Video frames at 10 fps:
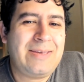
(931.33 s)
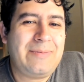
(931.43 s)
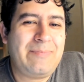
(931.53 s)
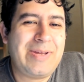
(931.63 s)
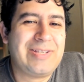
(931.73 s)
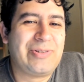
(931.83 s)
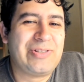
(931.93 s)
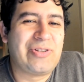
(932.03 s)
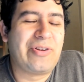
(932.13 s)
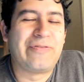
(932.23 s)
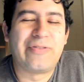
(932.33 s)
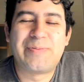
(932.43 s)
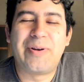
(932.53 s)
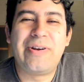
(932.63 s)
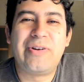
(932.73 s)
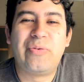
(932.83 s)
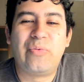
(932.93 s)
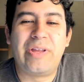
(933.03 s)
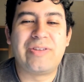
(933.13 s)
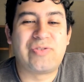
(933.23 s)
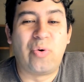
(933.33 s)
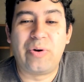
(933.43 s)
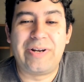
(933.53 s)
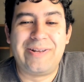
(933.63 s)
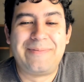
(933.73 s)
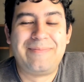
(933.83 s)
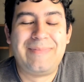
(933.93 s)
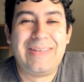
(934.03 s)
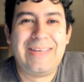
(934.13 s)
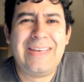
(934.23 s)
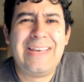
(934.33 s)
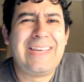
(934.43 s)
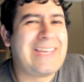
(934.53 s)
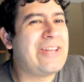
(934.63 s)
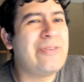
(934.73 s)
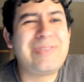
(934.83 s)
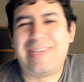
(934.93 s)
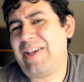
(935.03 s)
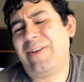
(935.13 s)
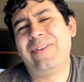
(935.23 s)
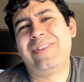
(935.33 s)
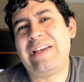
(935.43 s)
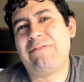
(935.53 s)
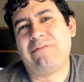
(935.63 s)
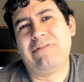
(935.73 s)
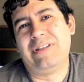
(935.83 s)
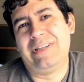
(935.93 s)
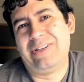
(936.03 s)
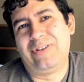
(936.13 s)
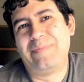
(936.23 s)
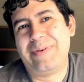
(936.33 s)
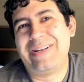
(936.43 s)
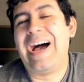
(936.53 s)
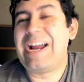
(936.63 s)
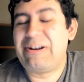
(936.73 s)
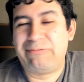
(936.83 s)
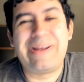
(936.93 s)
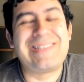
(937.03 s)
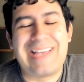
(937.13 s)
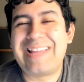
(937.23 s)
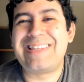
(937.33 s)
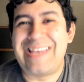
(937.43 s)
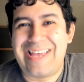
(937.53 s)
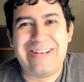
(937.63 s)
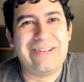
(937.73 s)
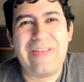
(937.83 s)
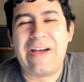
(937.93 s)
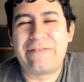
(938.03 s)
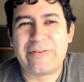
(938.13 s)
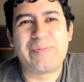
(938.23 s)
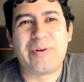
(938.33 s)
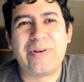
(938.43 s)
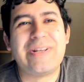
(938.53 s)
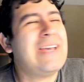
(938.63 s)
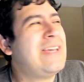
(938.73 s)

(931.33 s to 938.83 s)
Minnesota started the first period without scoring. Can you tell they were a little bit irate at the end of that first period?